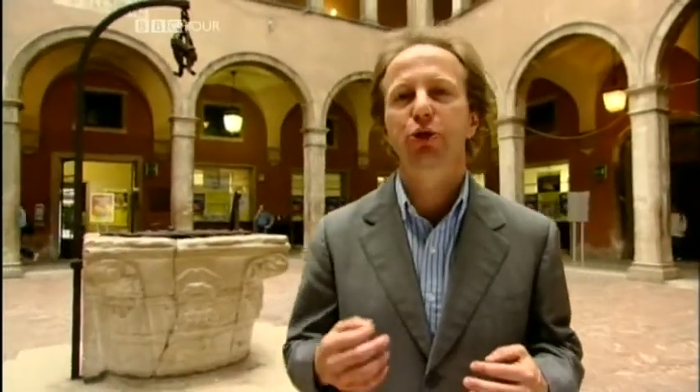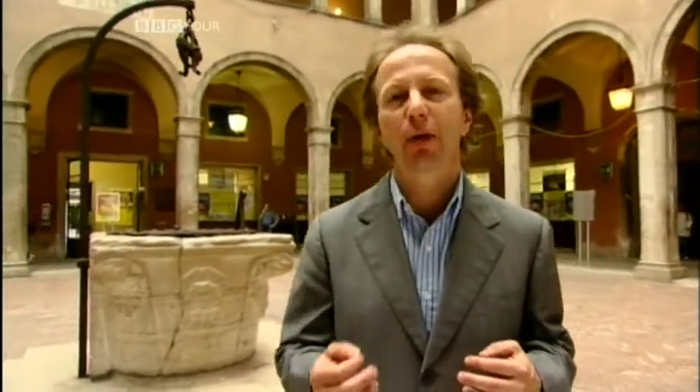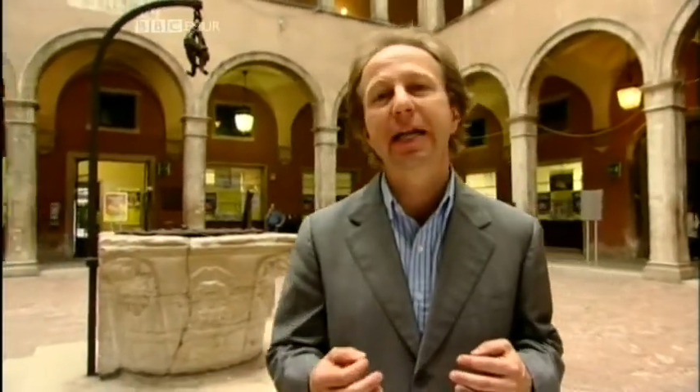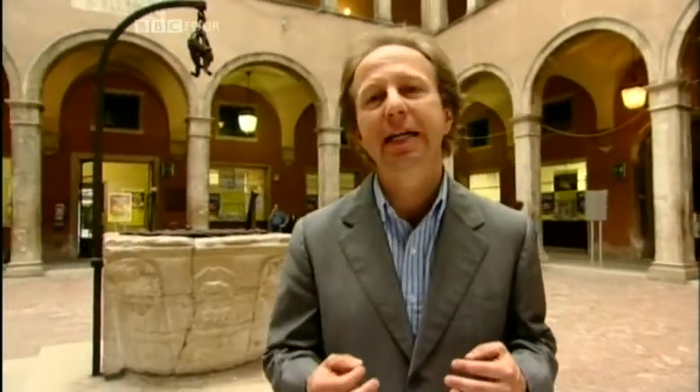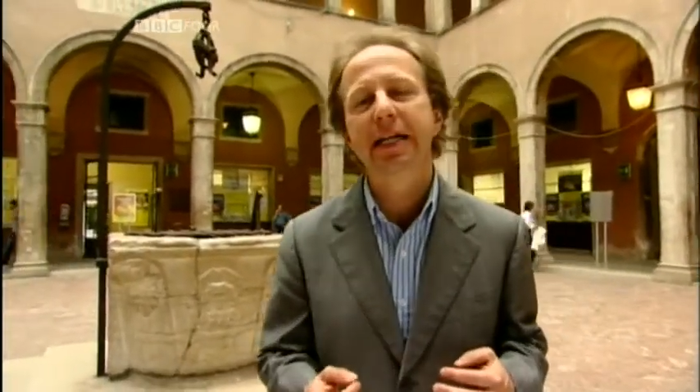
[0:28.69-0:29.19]

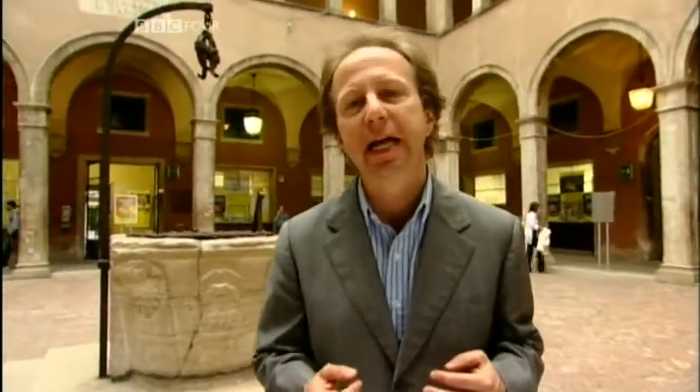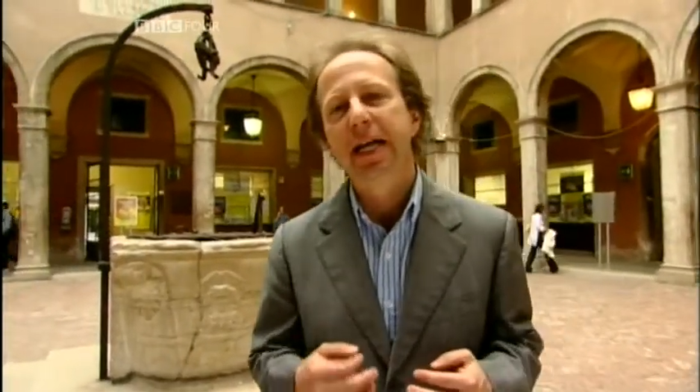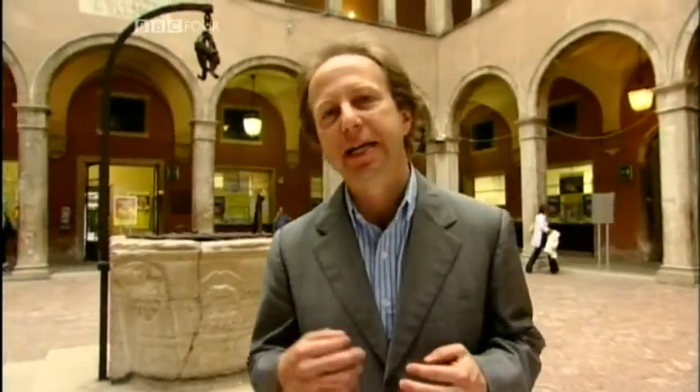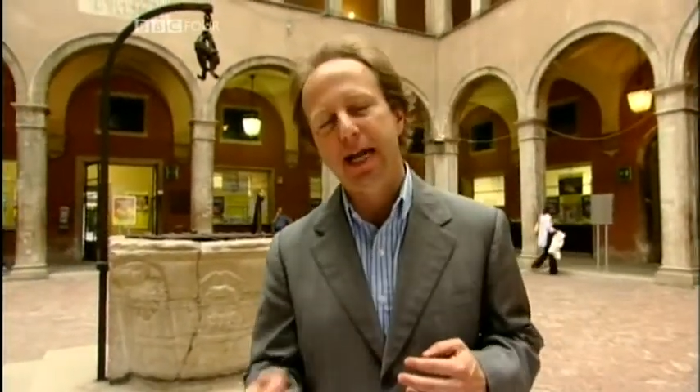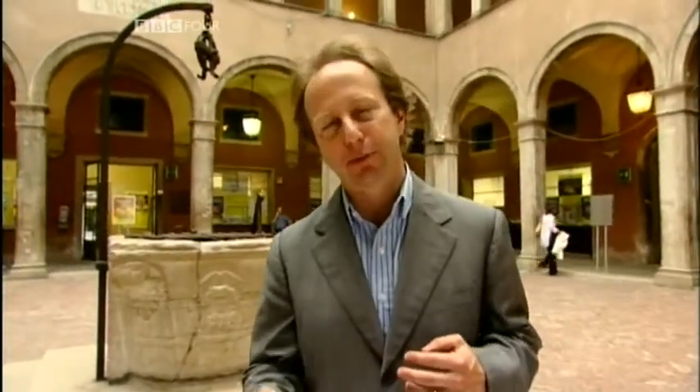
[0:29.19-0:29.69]
traded,
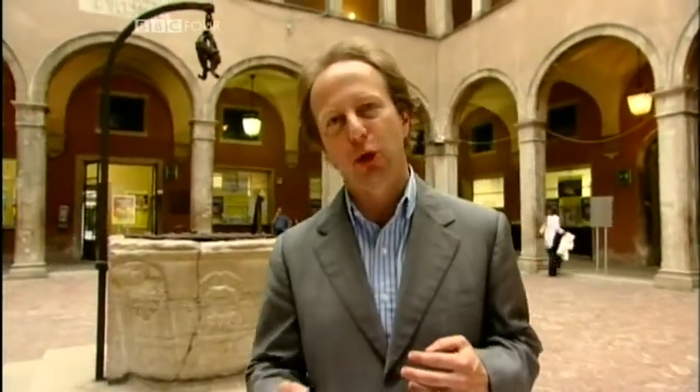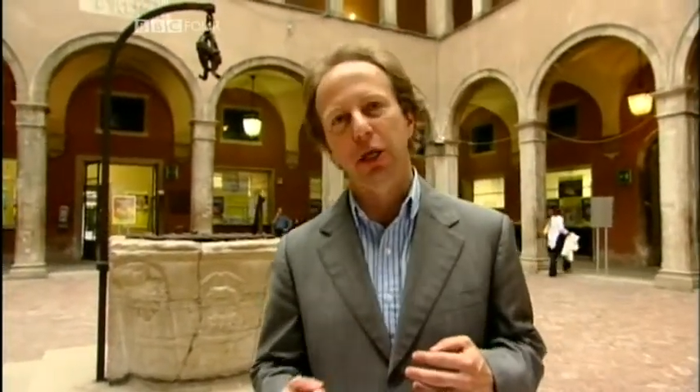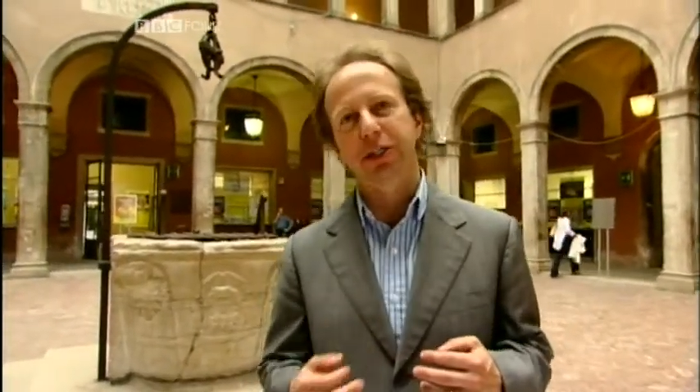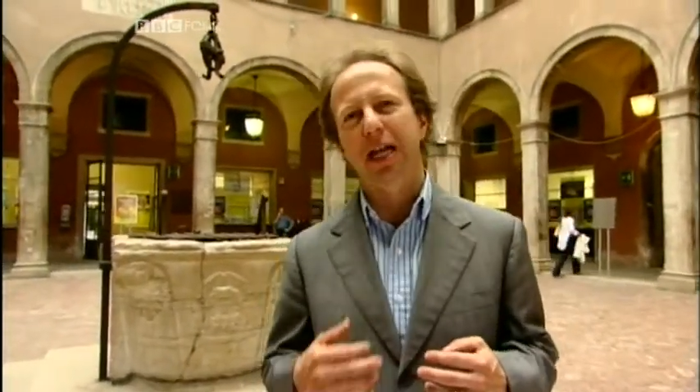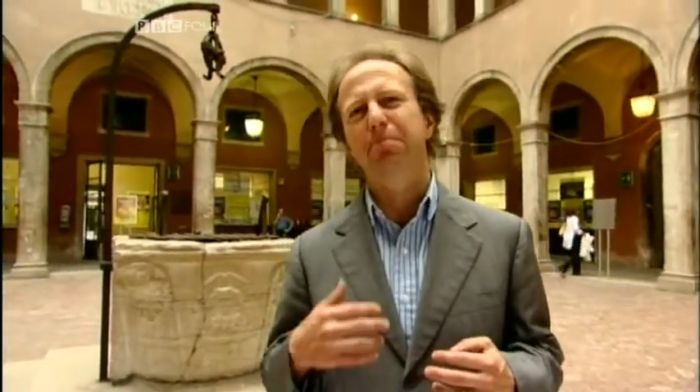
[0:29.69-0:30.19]

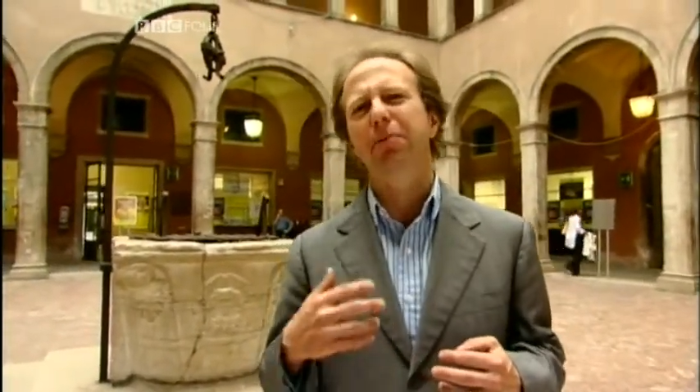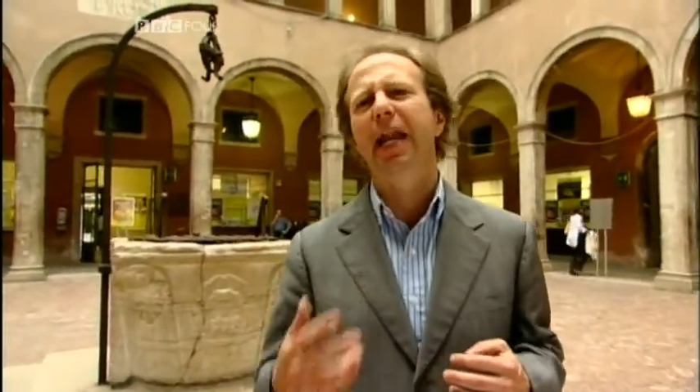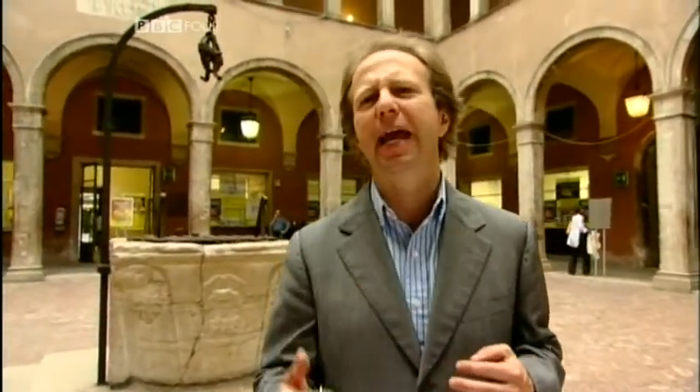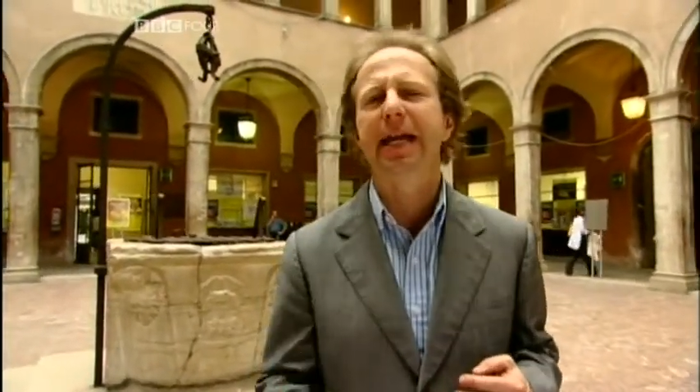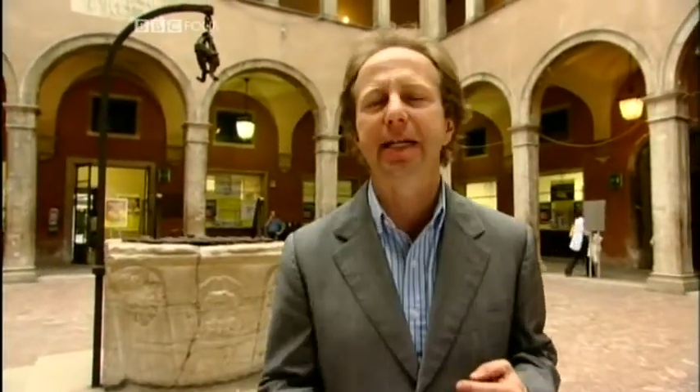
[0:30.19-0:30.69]
networked, and
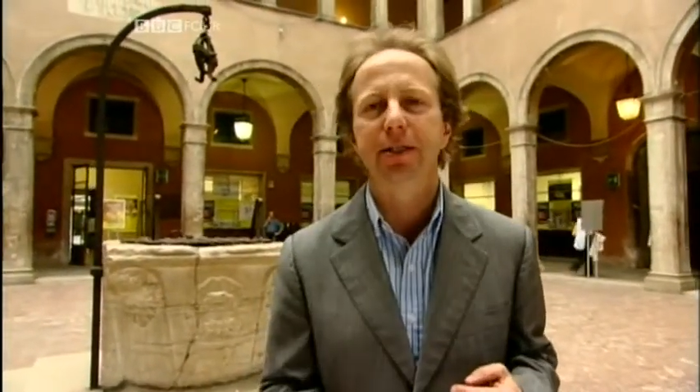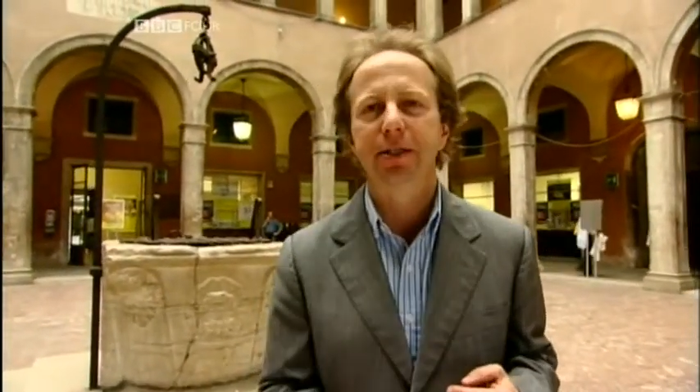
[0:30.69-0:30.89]
played.